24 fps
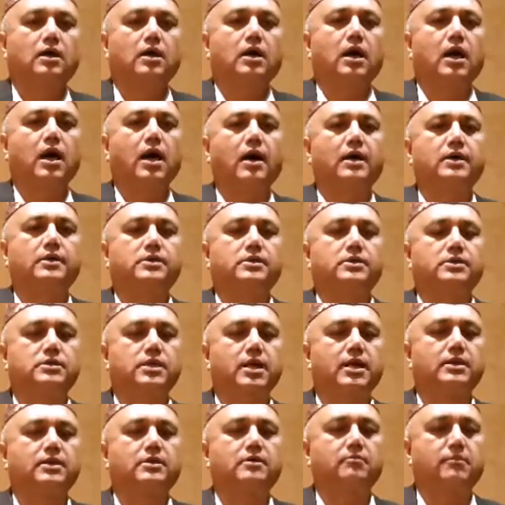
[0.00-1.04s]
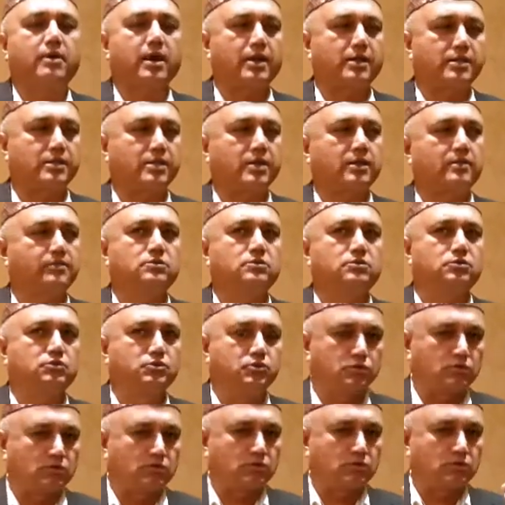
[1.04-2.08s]
I decided myself
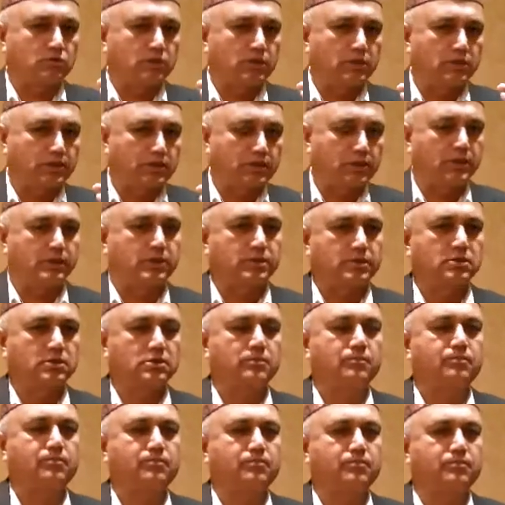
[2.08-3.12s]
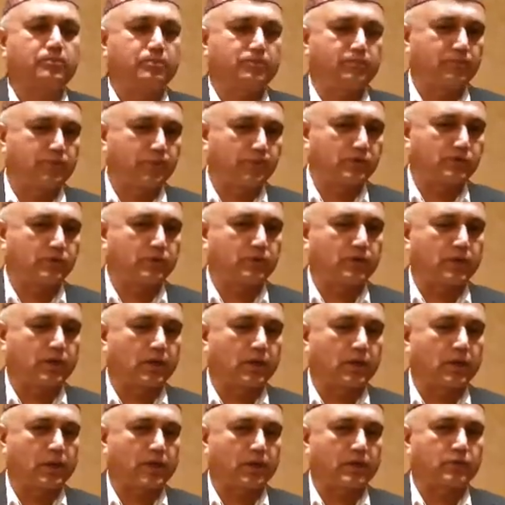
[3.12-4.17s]
to increase the
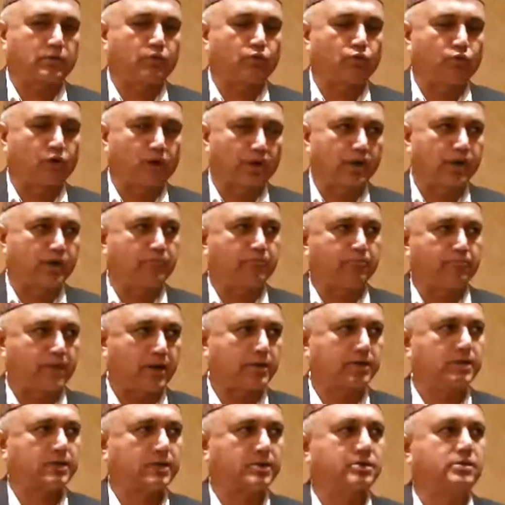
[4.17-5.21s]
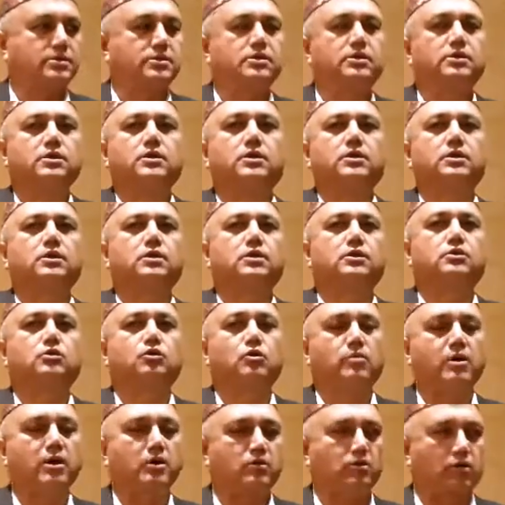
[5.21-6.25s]
pictorial health warning messages in
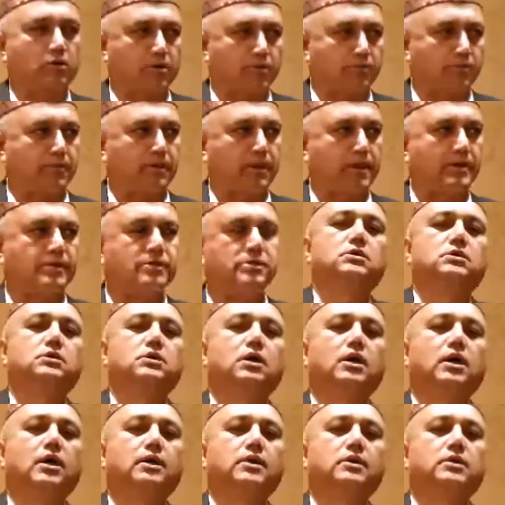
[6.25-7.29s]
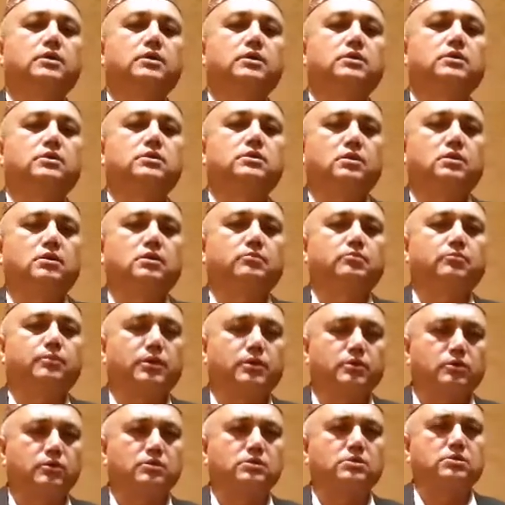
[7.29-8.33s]
tobacco compliance. And
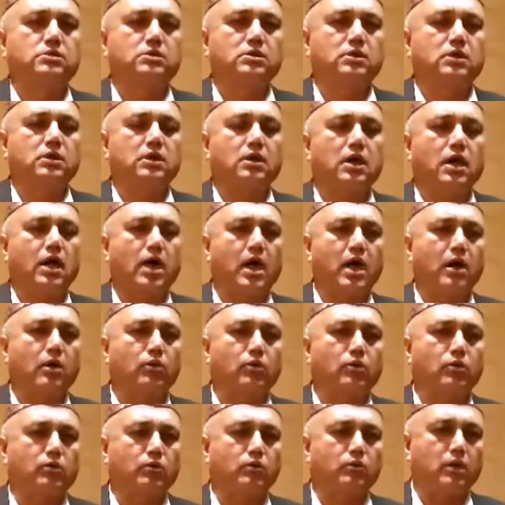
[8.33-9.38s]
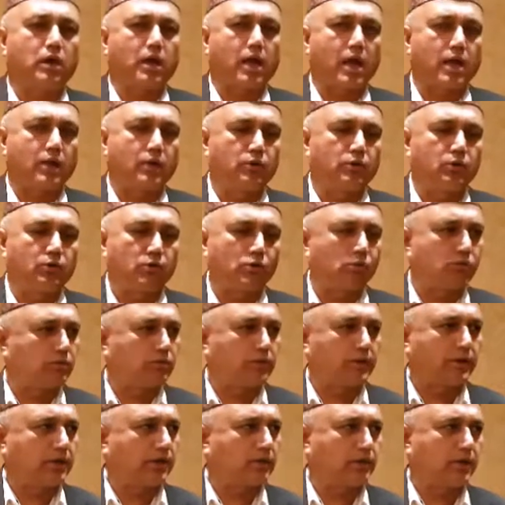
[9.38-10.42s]
because I know
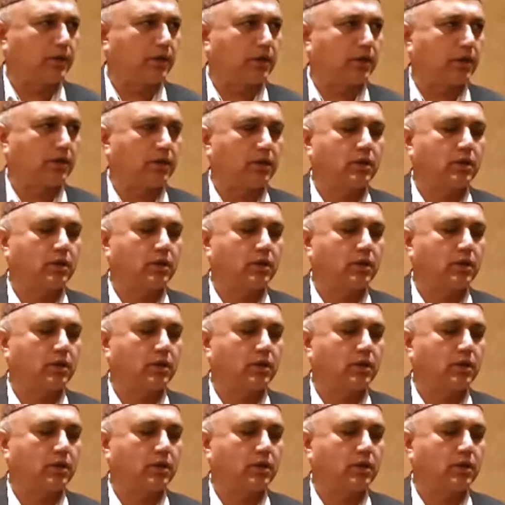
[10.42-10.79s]
very well,